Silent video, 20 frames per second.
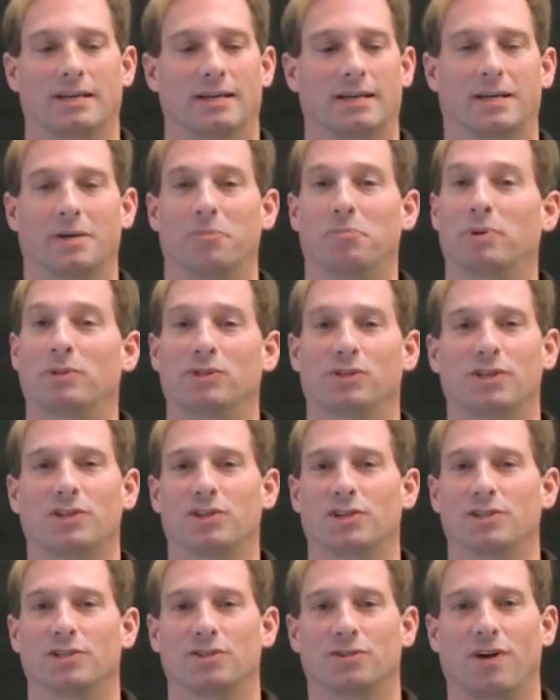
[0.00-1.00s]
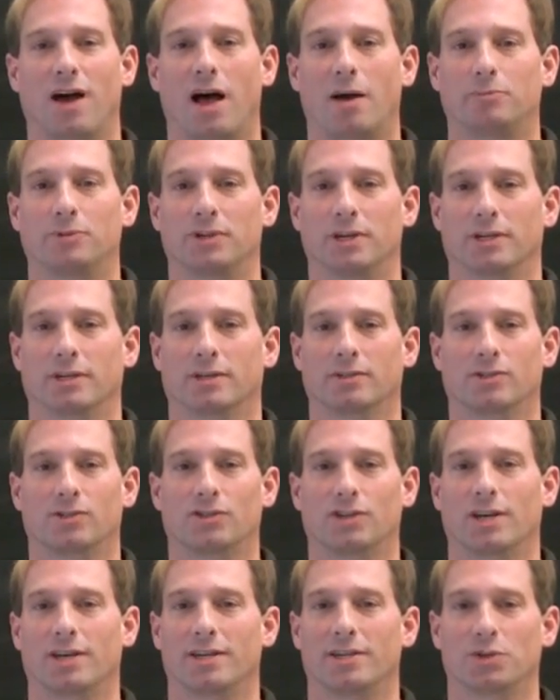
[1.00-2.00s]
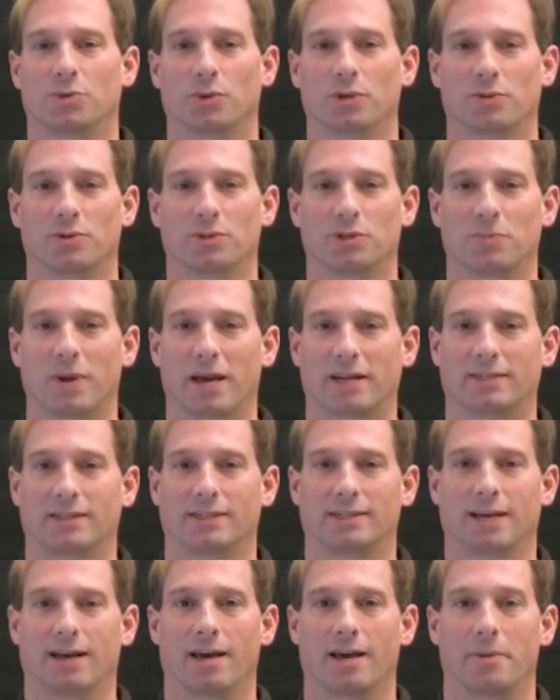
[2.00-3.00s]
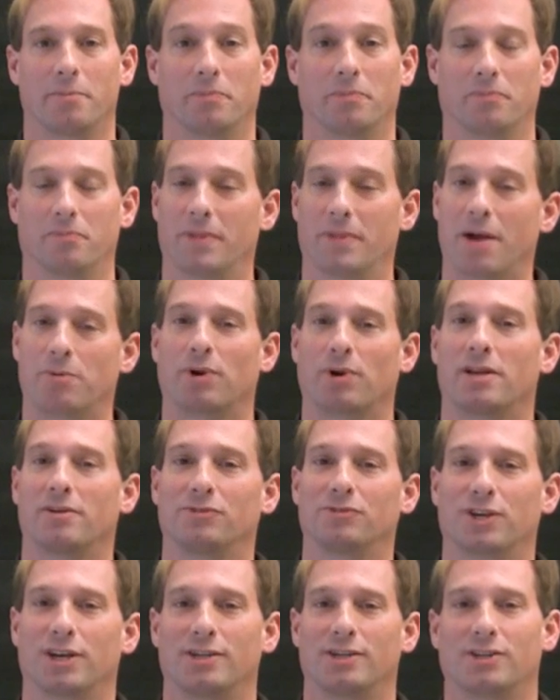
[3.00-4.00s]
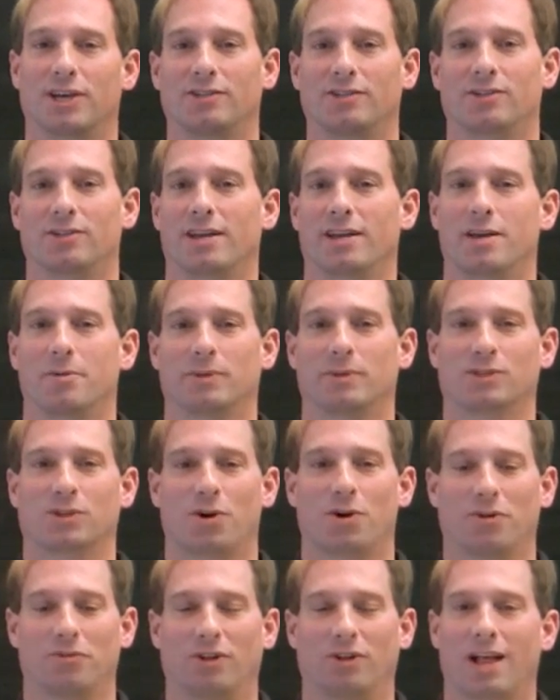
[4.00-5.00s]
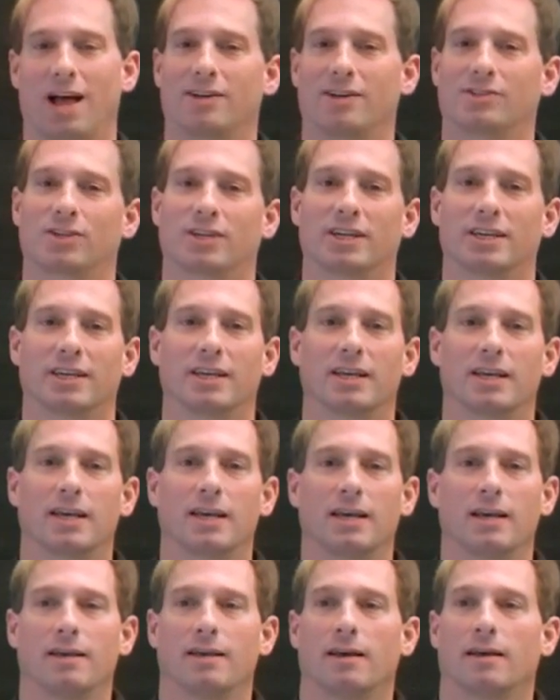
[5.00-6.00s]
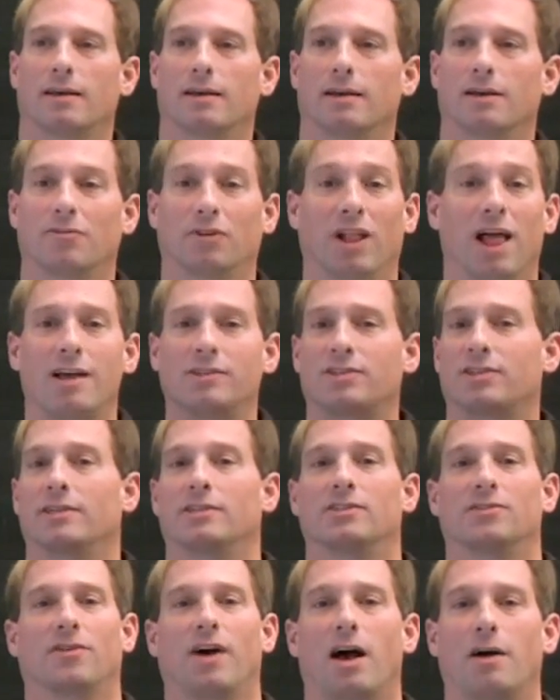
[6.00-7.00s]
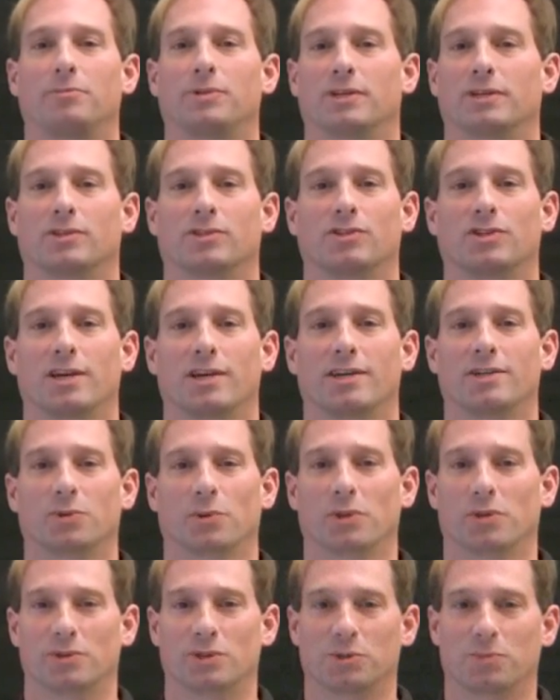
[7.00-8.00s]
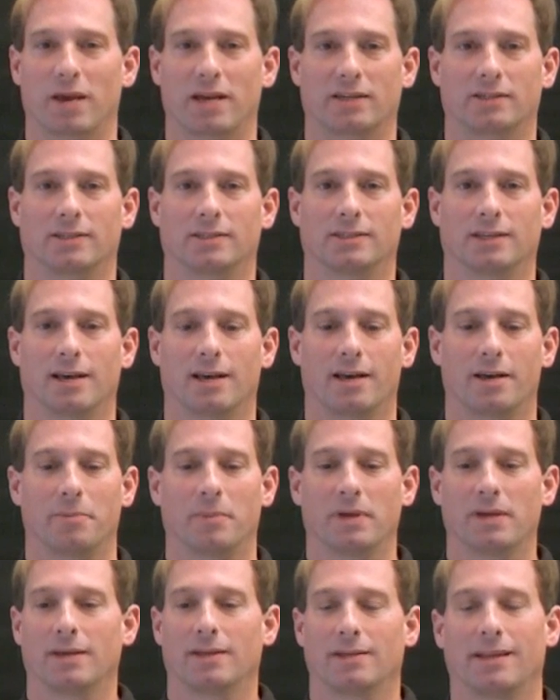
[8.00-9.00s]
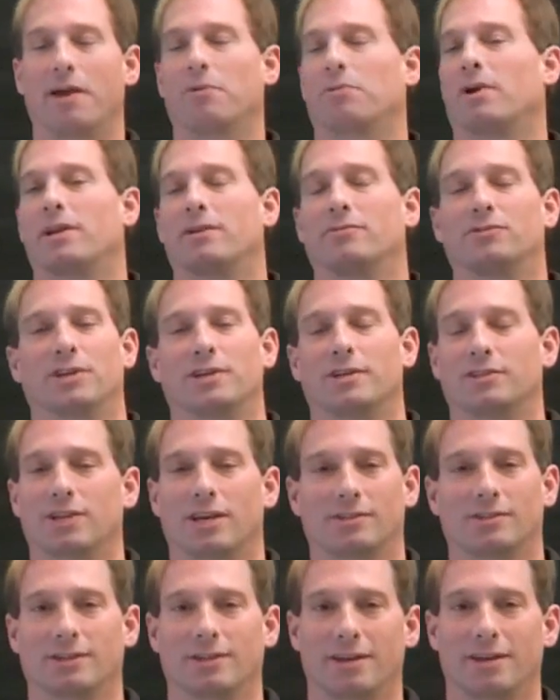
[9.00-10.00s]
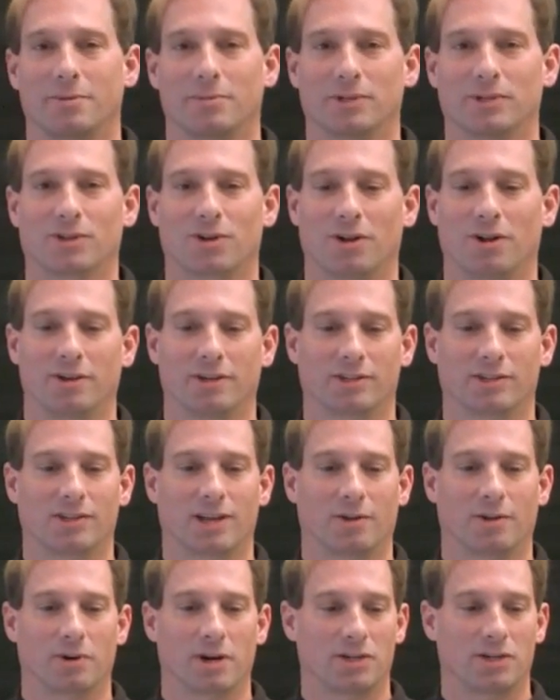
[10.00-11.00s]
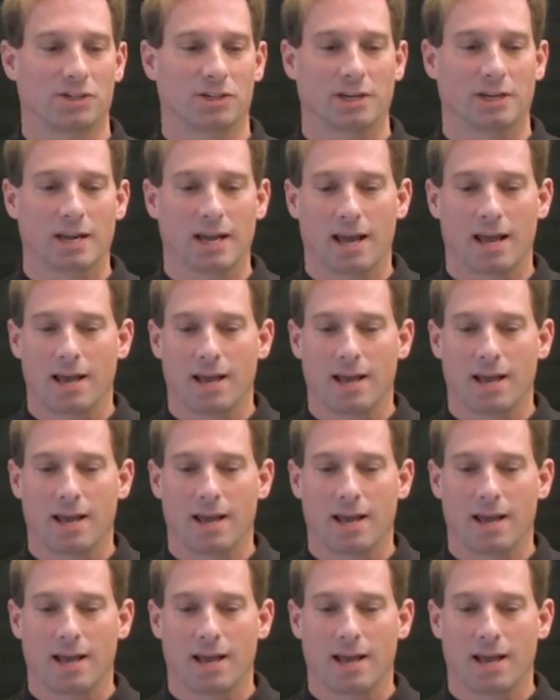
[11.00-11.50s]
Uh, positions of objects change with respect to time. That rate of change has a name. It's called velocity. Uh, velocities of objects change with respect to time. That rate of change has a name. It's called acceleration.